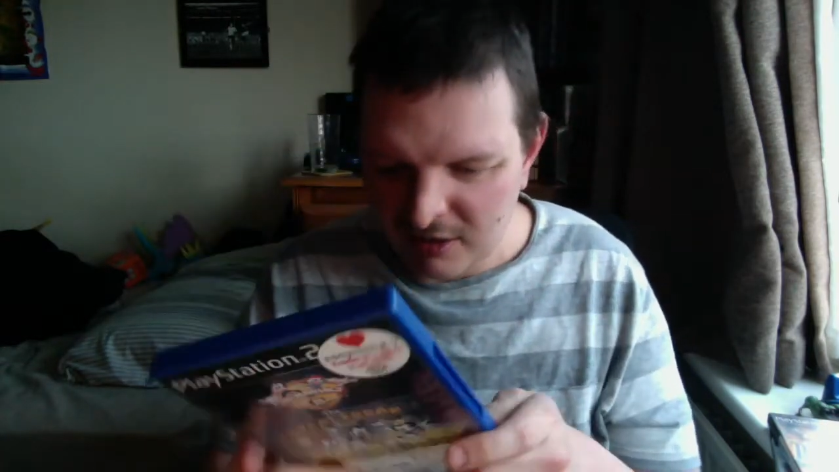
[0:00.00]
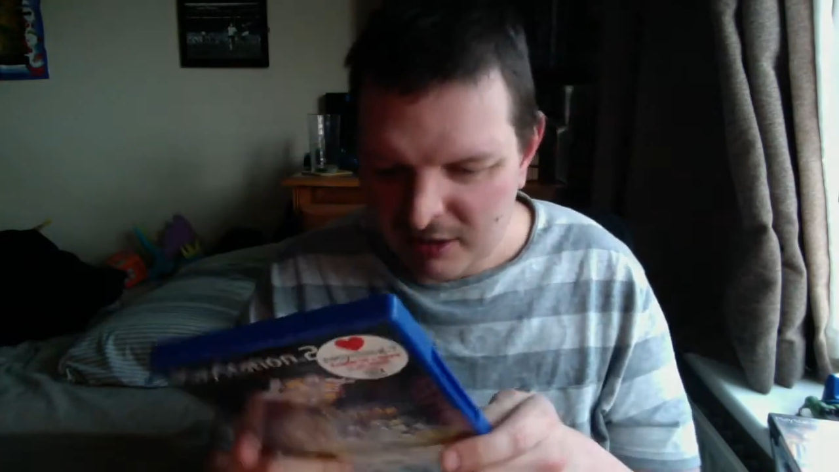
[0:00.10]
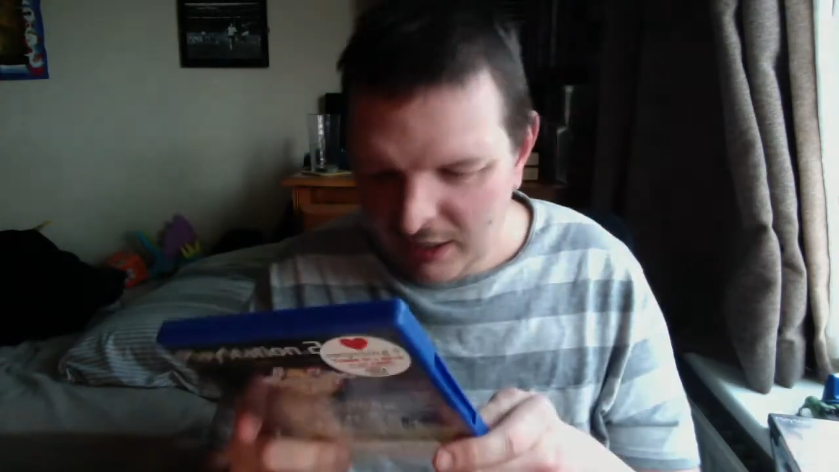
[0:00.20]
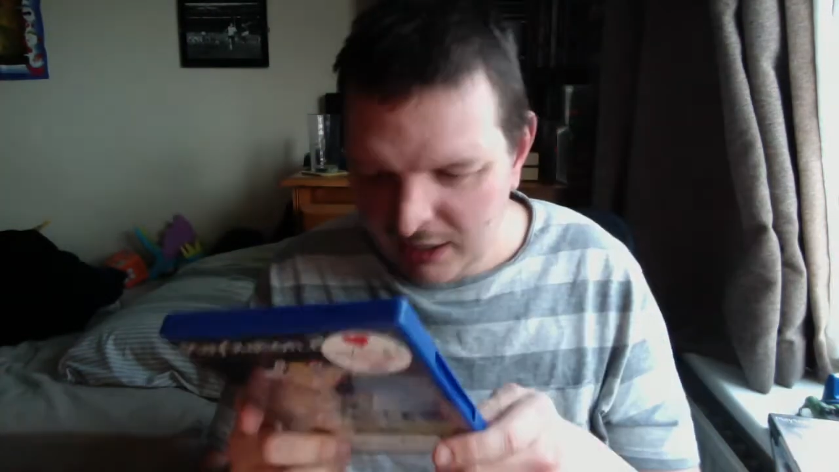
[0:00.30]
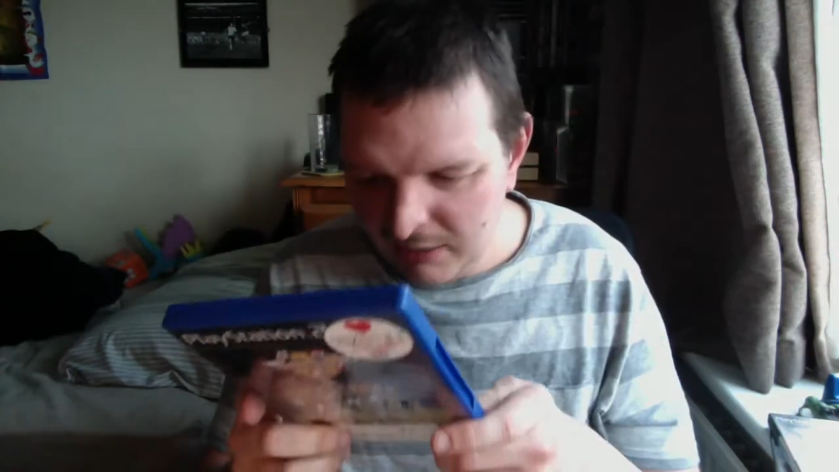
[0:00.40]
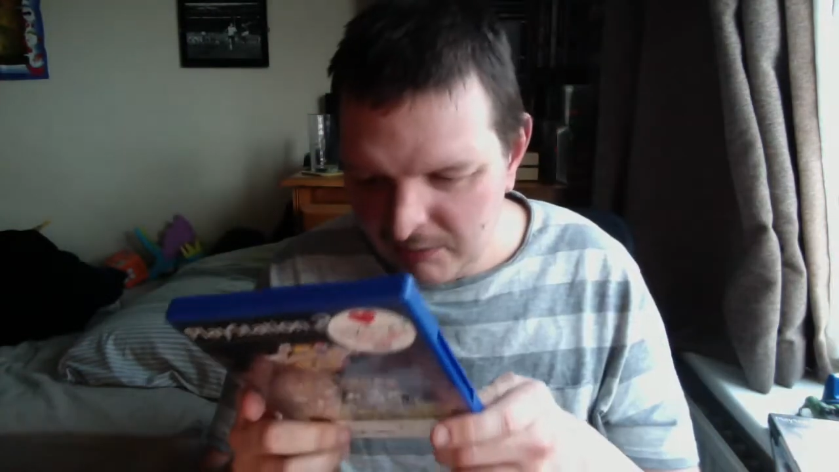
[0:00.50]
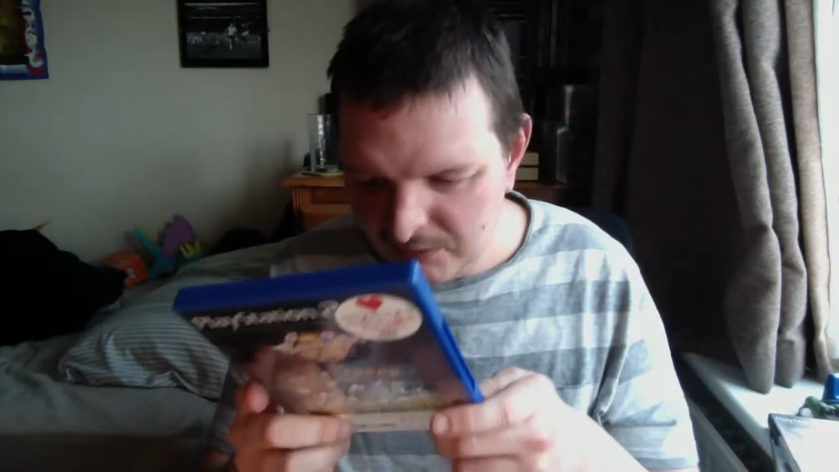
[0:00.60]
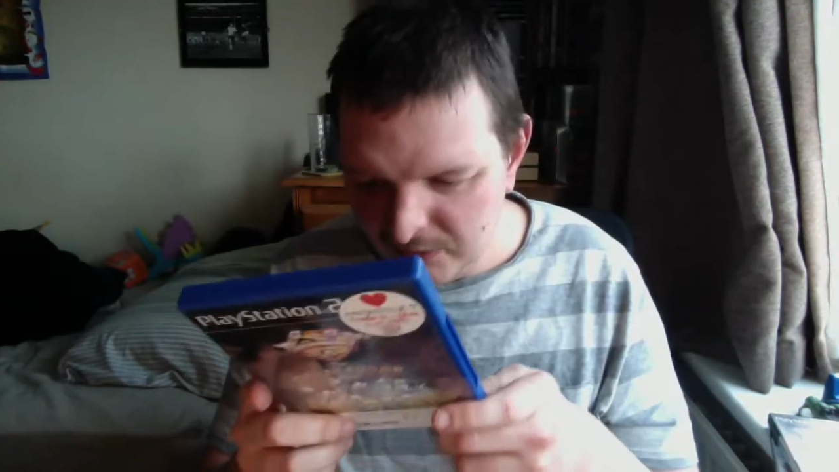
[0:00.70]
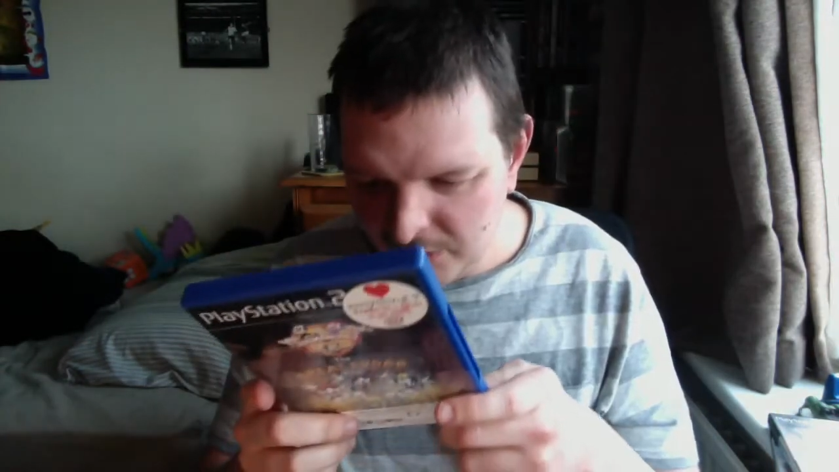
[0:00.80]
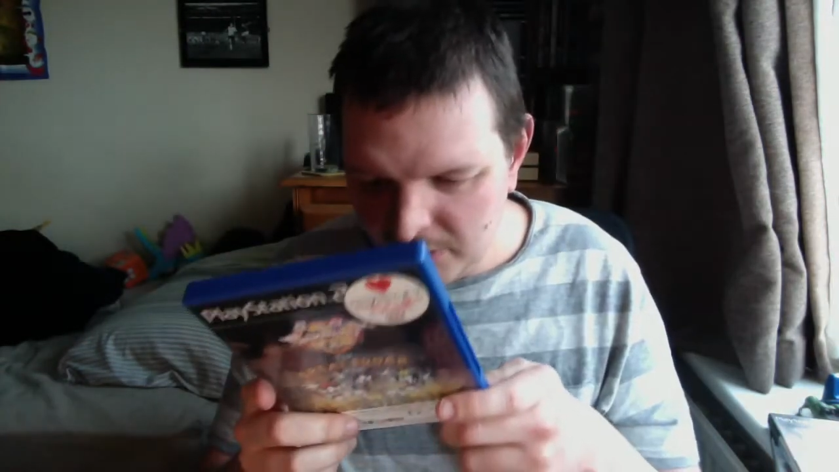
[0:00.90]
Loved
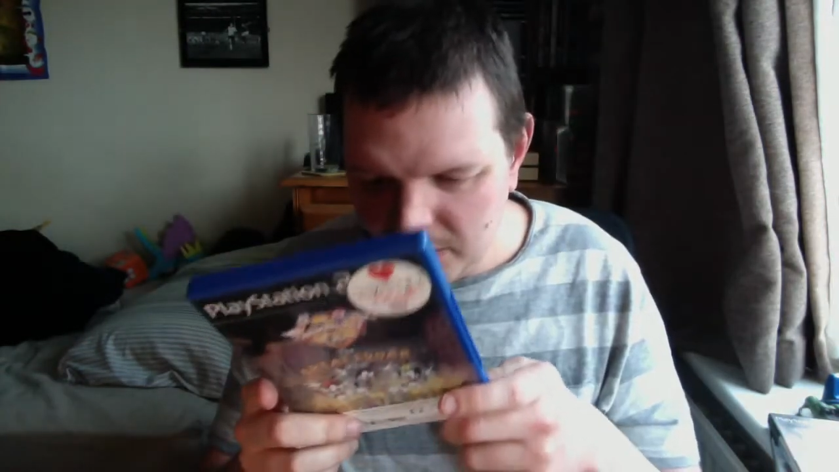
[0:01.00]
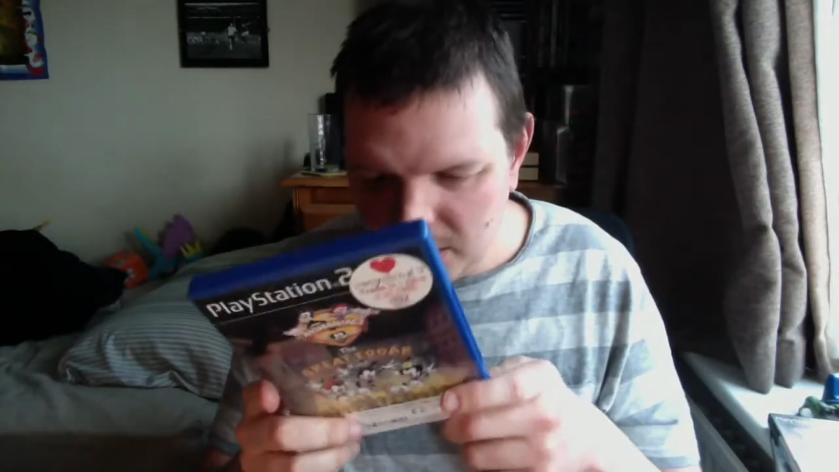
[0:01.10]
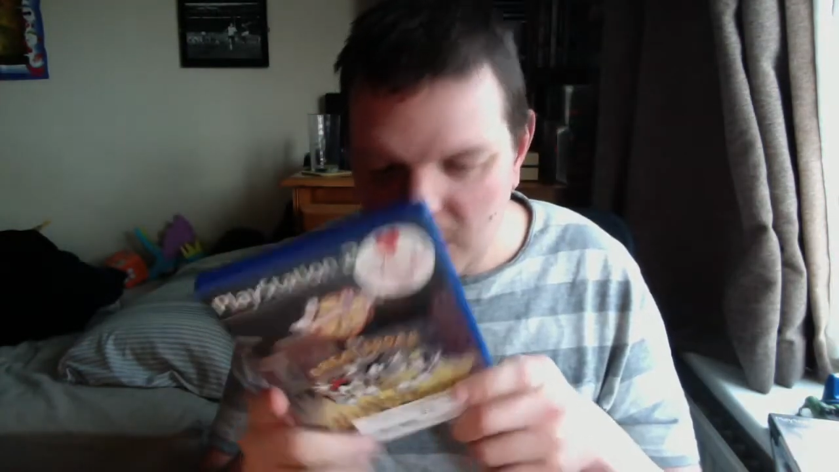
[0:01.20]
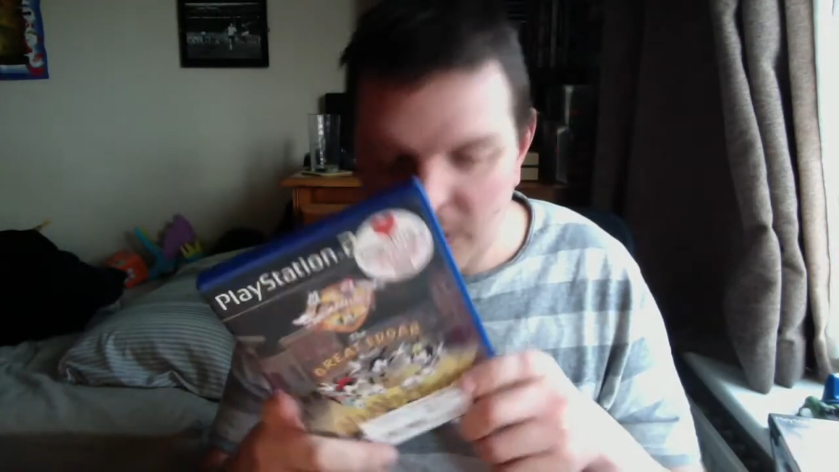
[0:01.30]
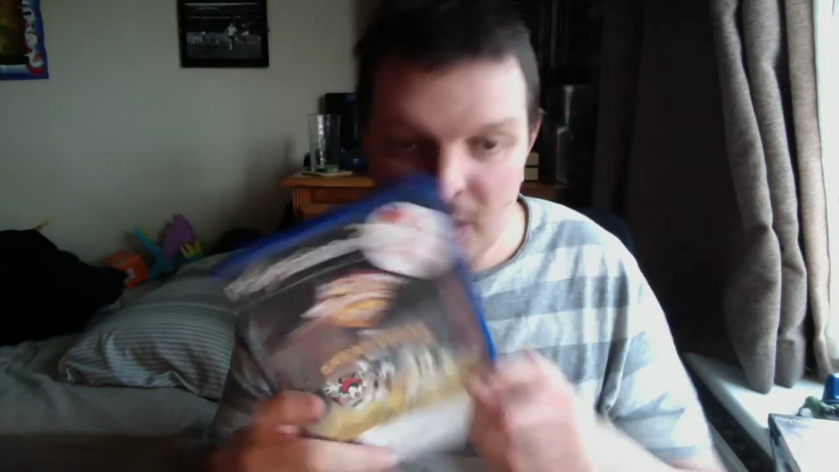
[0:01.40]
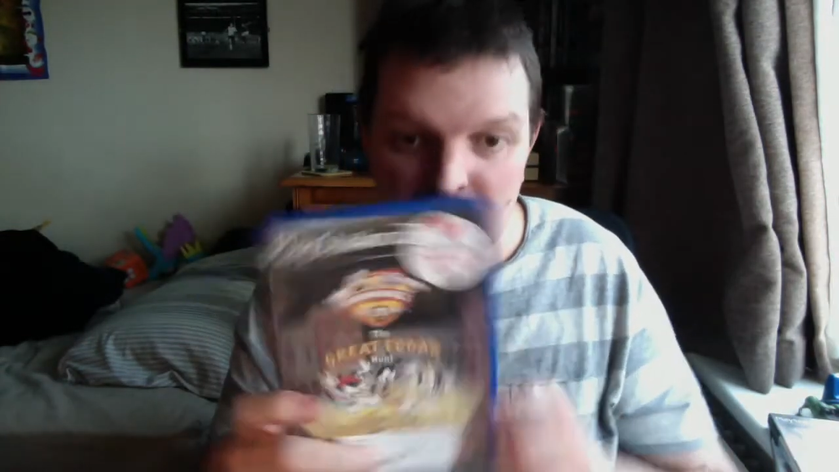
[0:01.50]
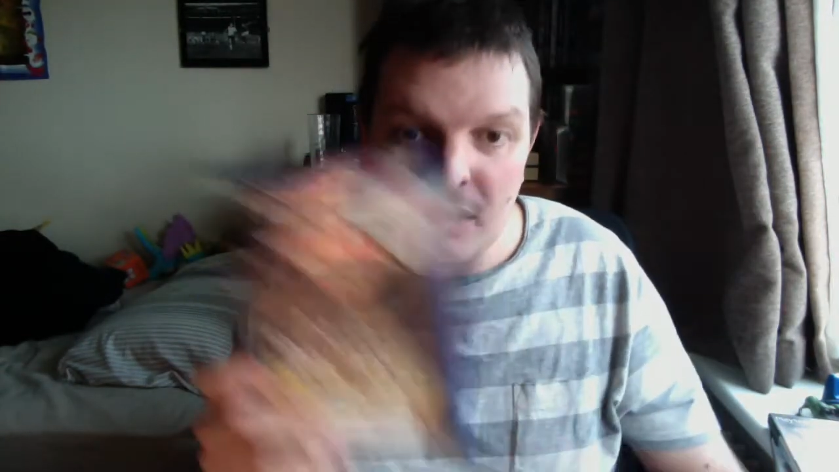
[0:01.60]
it. Likewise,